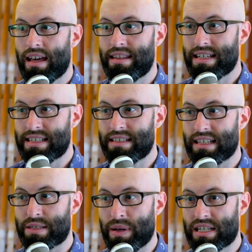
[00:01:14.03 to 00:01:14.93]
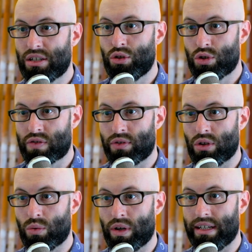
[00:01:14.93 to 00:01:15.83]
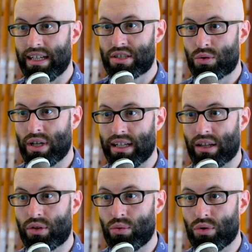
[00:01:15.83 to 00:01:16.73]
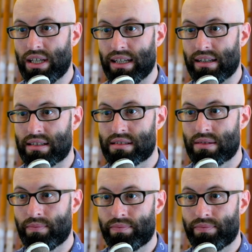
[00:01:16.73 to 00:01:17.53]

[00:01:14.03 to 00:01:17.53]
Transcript: This is especially useful when iterating through keys.